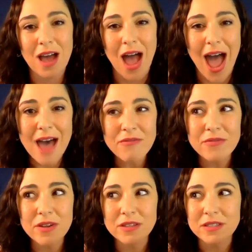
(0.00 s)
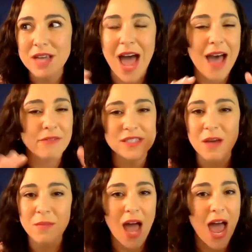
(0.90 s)
have to have
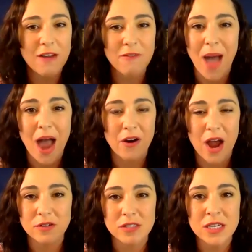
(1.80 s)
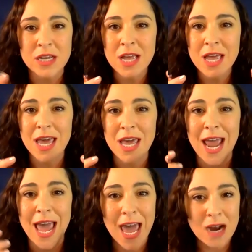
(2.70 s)
some kind of background in
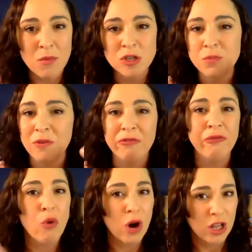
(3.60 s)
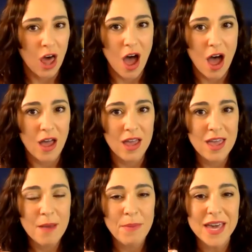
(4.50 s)
animals before law,
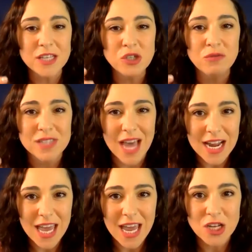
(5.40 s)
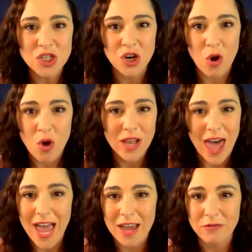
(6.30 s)
because you've dedicated your whole
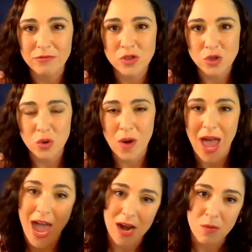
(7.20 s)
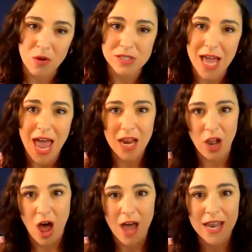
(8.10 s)
life to animals and
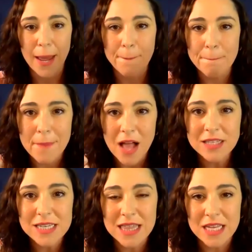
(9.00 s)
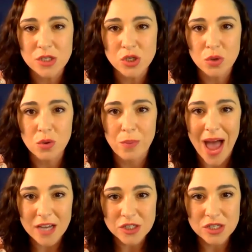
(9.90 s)
law and like melding these two
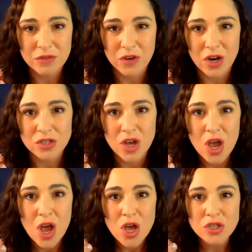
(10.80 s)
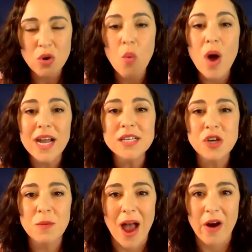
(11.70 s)
passions of yours. So what is
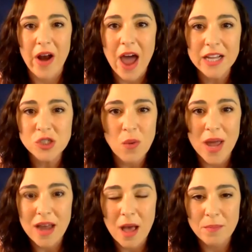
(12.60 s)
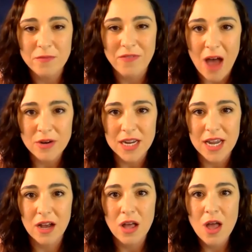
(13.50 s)
your background? How did you end up
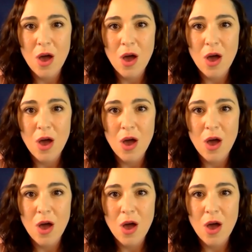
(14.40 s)
founding